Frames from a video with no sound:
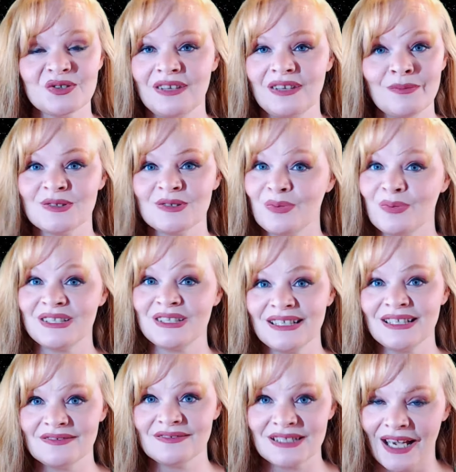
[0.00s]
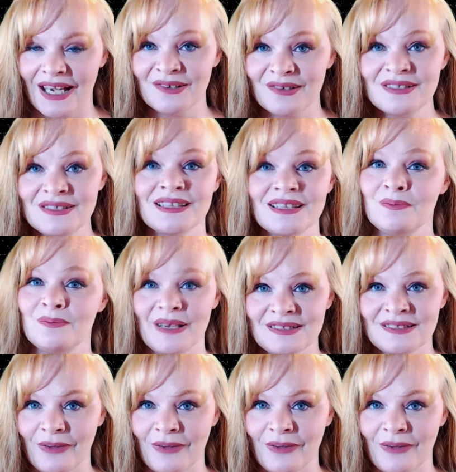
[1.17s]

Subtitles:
the most protective styles and the best